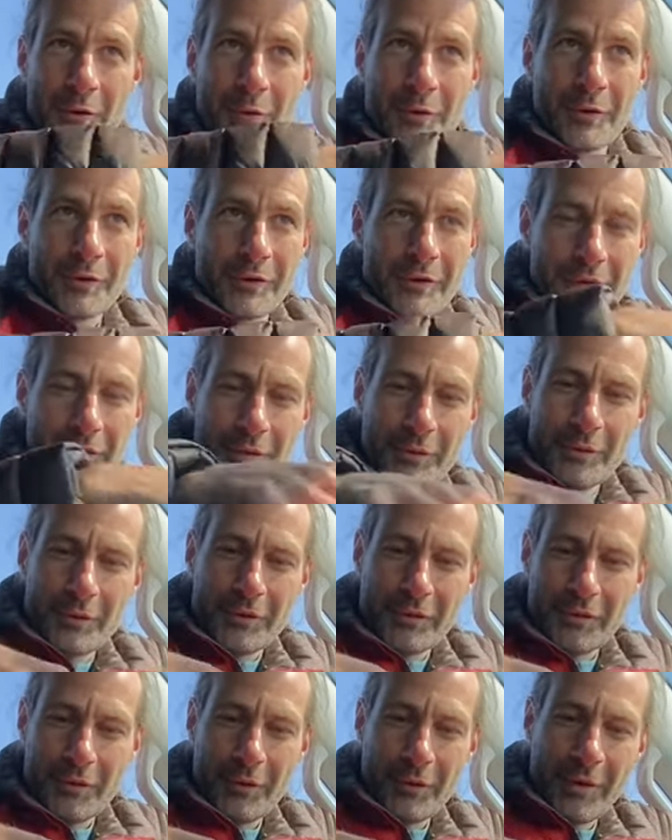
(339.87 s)
Walked
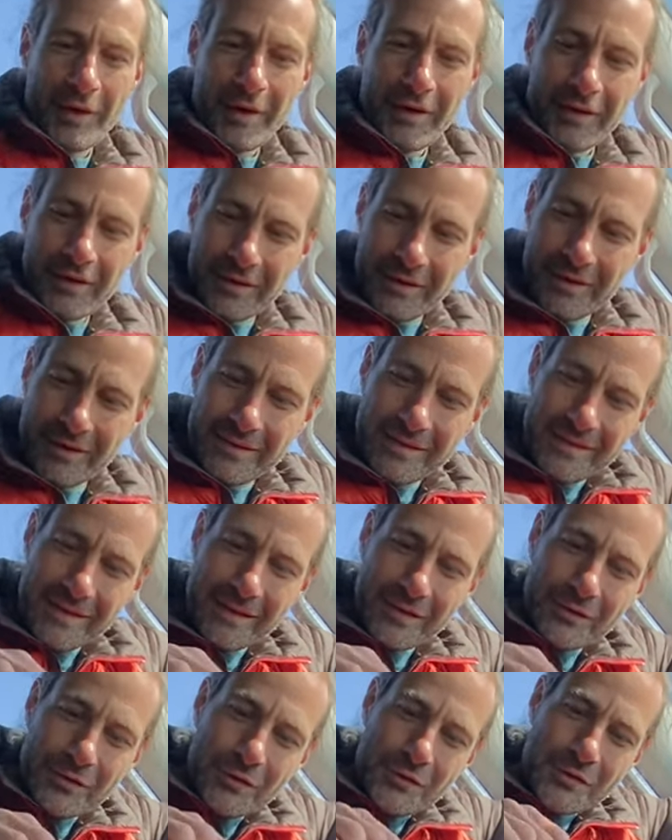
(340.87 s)
for a while to
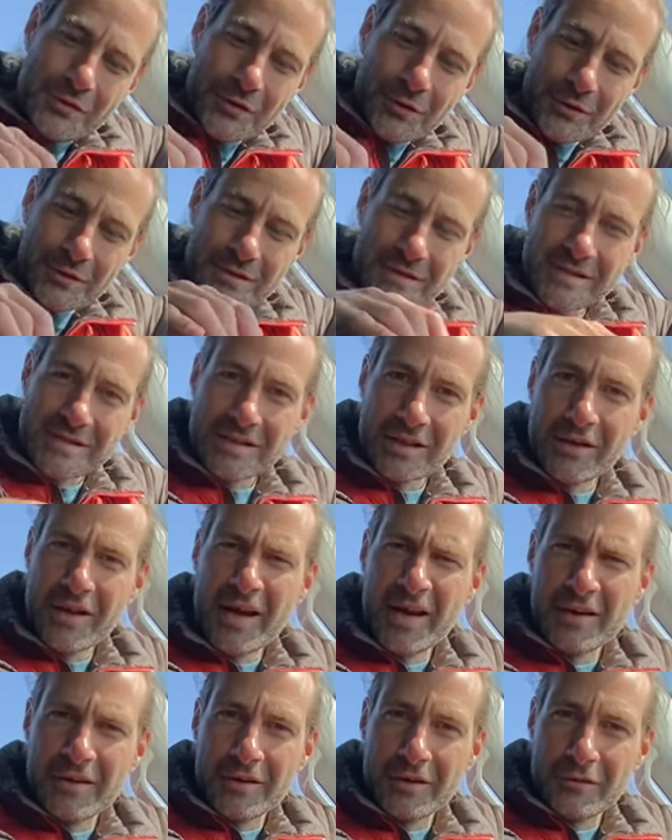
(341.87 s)
take two shots. It's
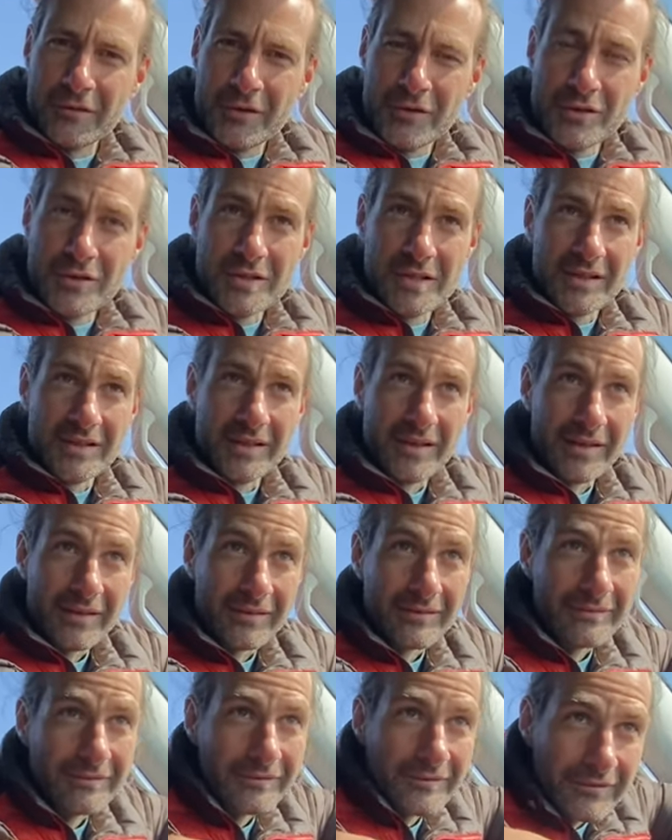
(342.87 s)
unheard of. I'd usually take
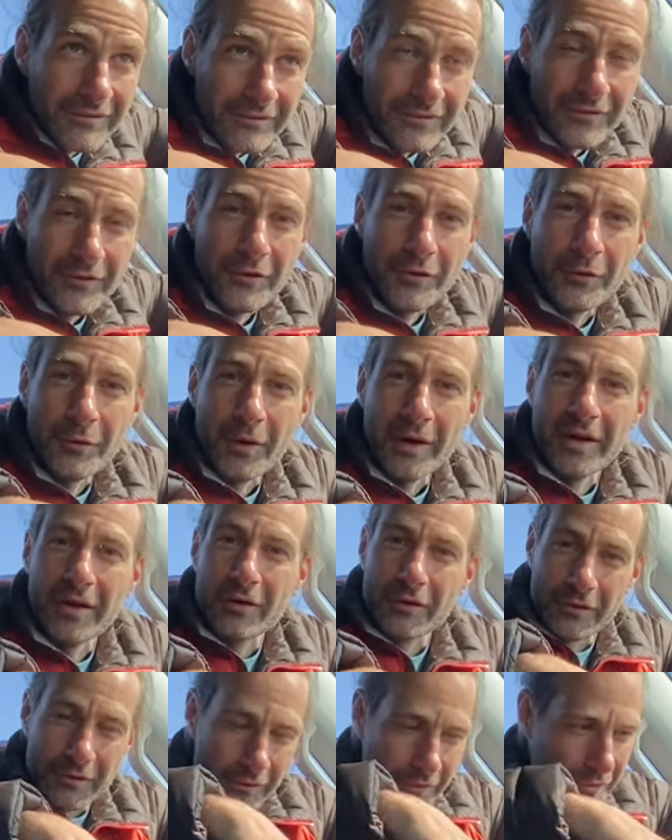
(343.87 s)
20
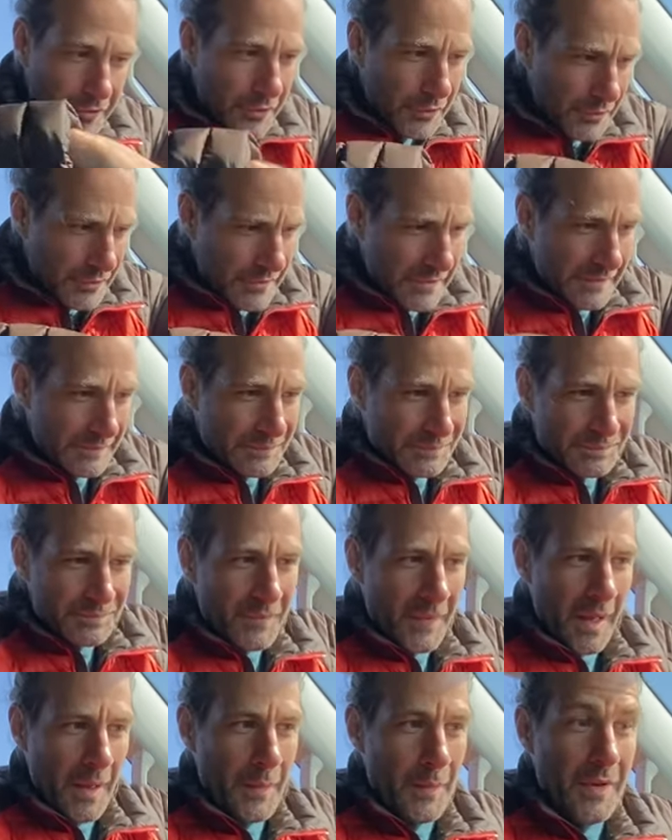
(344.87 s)
odd shots.
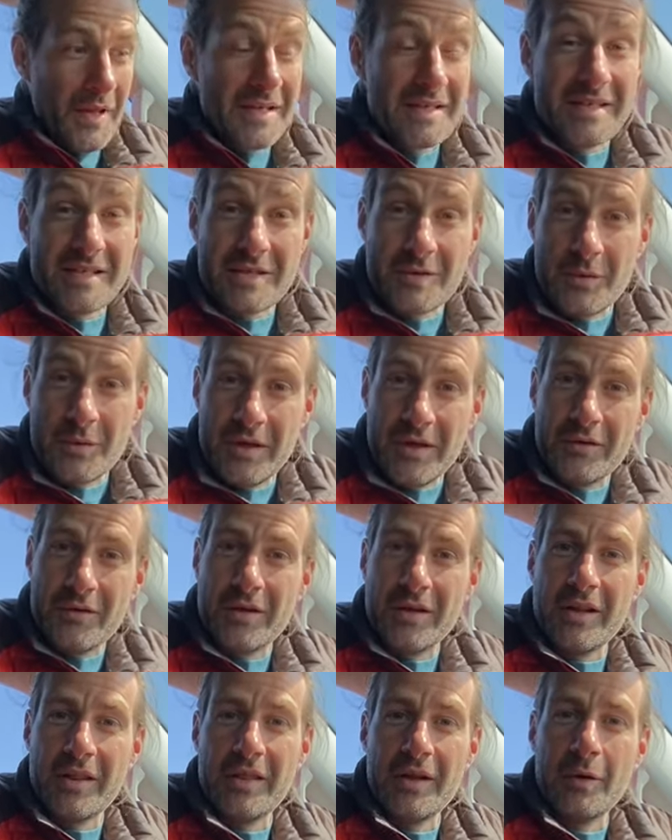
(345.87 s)
This is the way you've
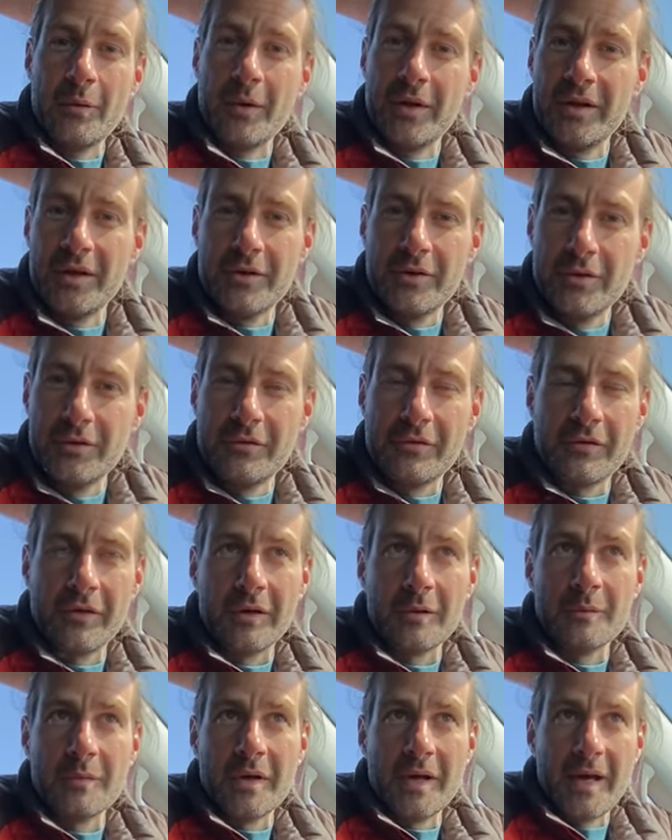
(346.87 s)
got to think when you're doing
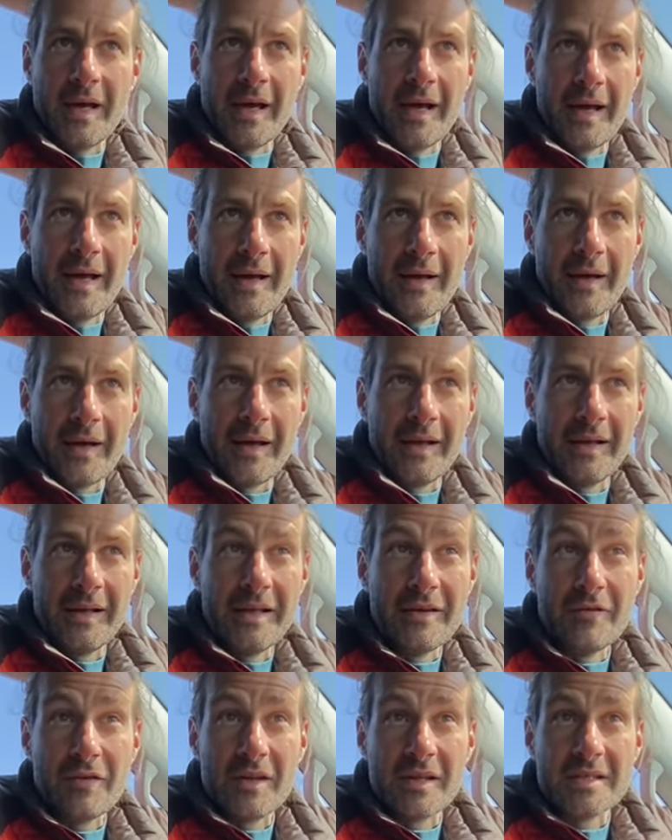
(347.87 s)
film. And
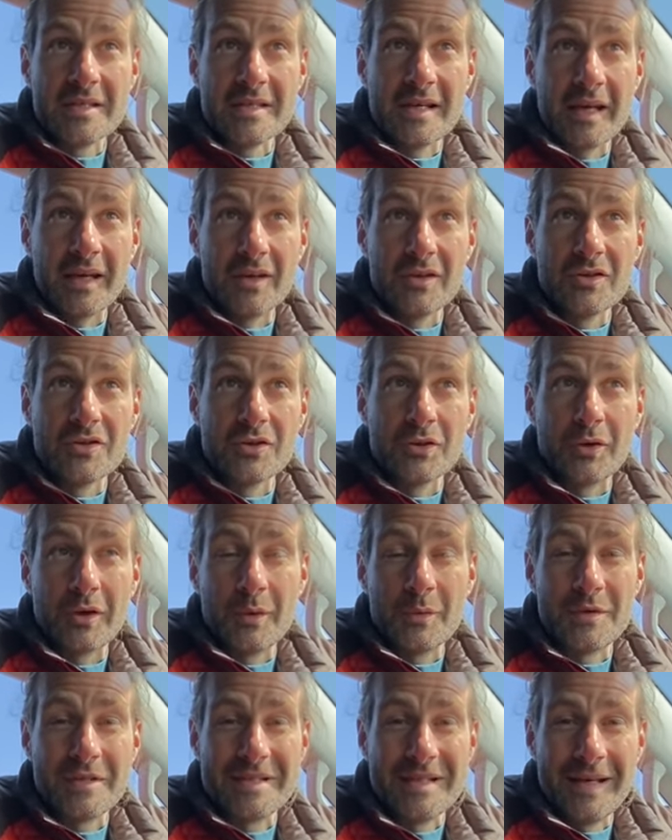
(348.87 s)
even the second shot I
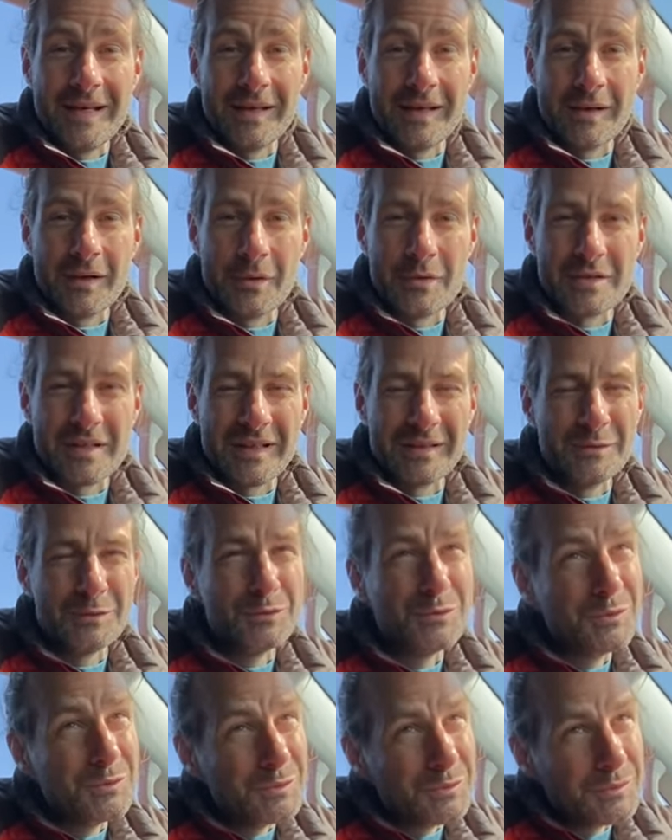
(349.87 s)
was taking, I was like,
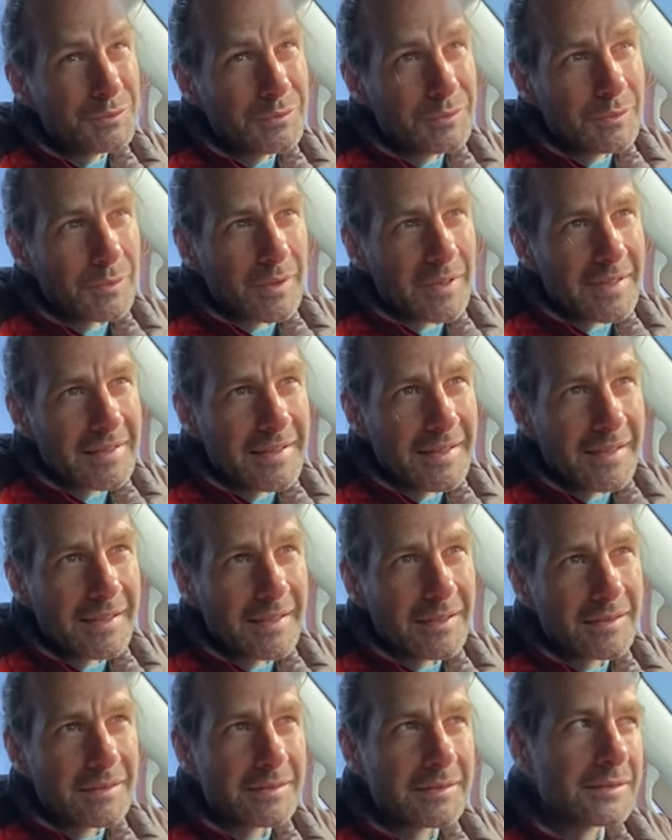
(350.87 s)
ooh, will I take
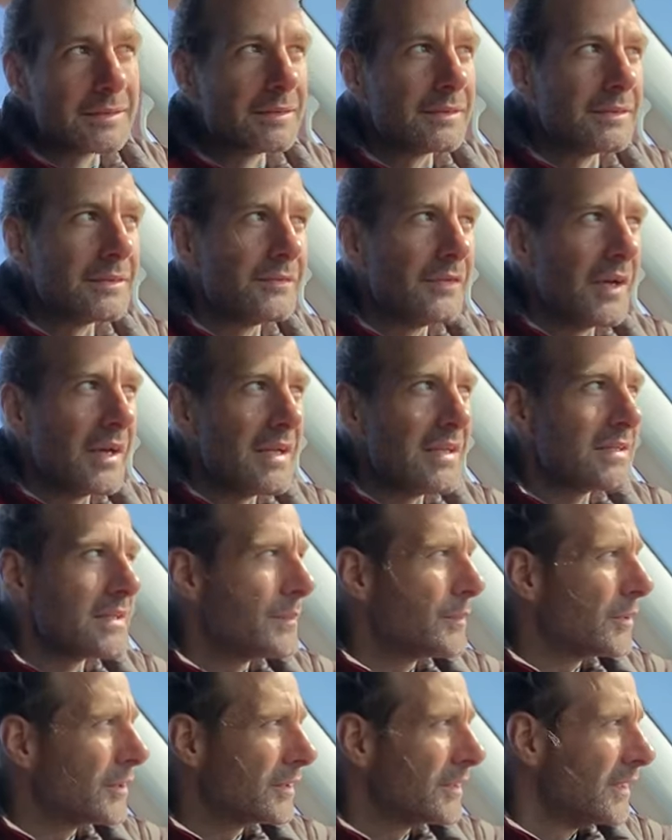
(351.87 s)
this? It's very
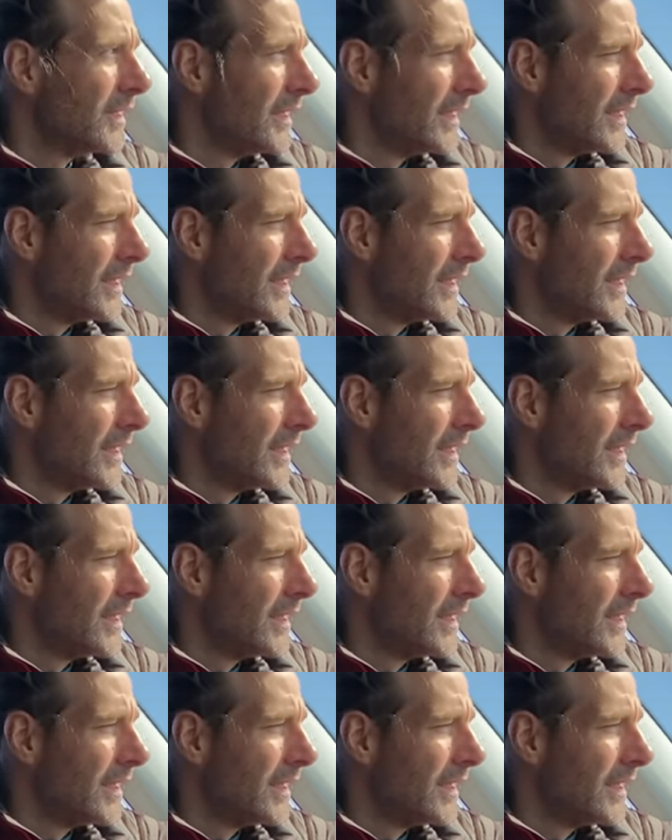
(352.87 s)
similar.